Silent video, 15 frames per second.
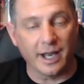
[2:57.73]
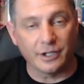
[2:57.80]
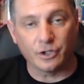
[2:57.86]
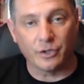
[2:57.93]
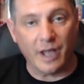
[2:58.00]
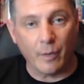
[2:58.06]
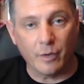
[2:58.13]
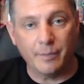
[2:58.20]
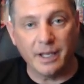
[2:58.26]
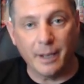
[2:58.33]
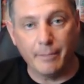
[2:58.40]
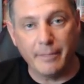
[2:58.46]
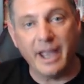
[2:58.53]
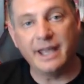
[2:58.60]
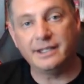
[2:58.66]
So that would be
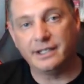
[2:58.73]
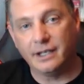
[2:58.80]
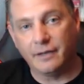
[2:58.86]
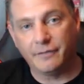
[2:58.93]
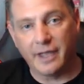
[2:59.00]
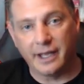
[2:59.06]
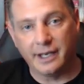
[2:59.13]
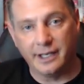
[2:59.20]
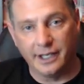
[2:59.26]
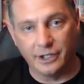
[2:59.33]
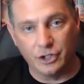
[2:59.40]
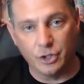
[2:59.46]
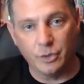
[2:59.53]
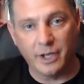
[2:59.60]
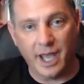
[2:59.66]
amazing if they can hit
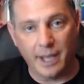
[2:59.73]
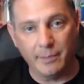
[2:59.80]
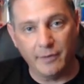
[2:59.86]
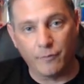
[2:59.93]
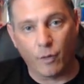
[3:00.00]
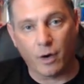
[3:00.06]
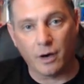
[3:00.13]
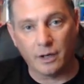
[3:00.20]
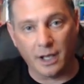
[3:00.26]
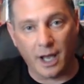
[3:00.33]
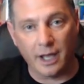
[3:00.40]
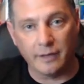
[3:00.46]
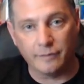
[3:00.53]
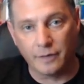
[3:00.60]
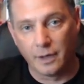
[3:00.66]
2K before our
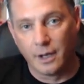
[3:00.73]
live.